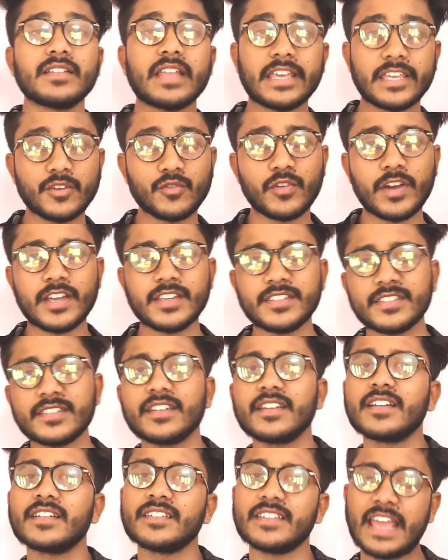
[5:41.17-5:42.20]
Thank you guys,
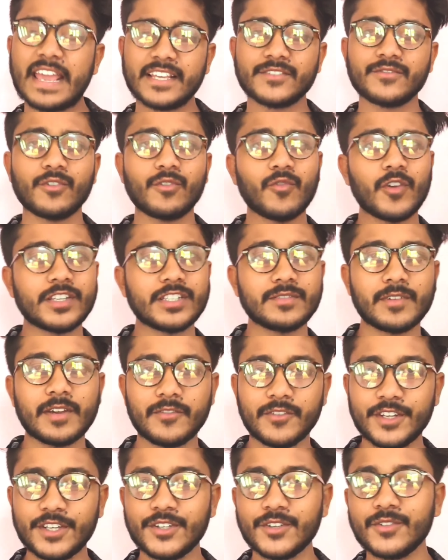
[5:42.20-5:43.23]
thanks for watching
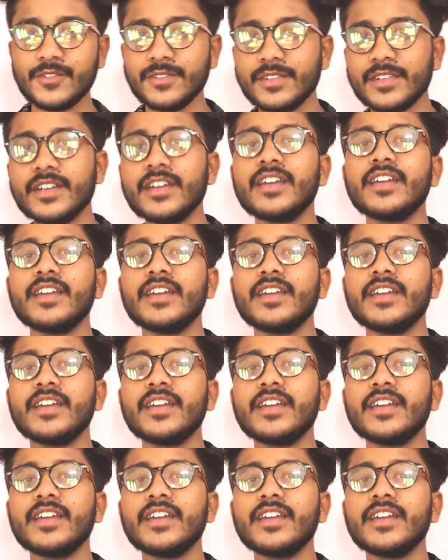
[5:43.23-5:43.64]
my video.